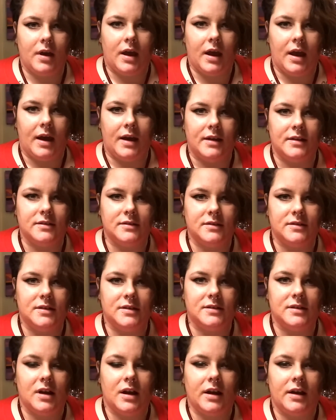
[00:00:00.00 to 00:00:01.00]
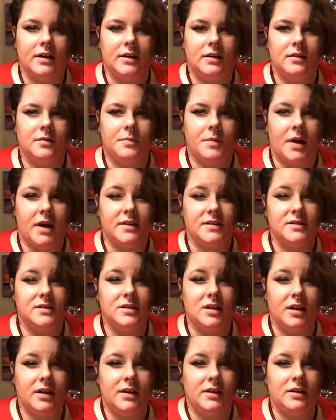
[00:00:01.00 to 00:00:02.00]
as designed by a
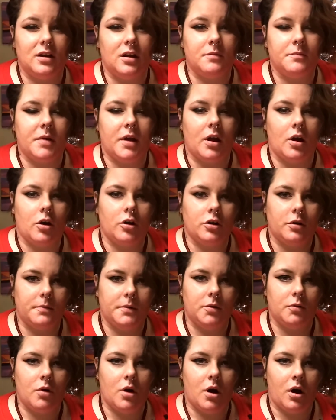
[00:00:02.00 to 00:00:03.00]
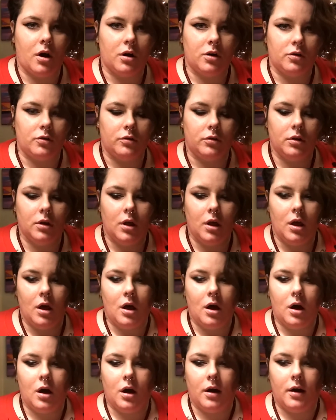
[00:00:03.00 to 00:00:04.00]
study done by R.W. Connell.
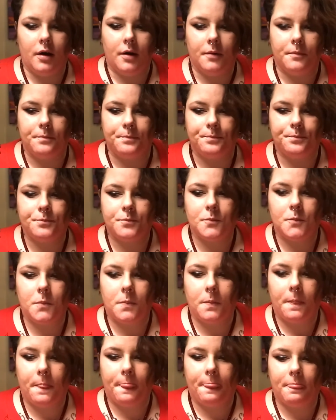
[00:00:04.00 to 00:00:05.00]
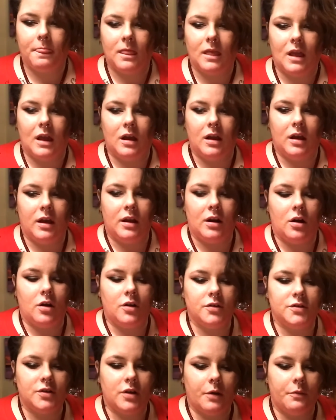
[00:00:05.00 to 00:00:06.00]
I would
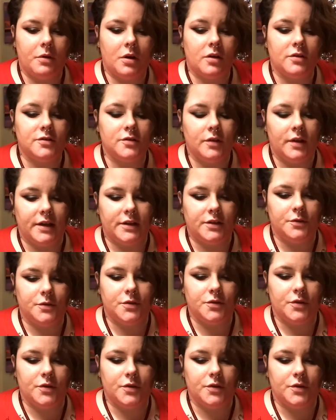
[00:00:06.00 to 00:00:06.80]
also like to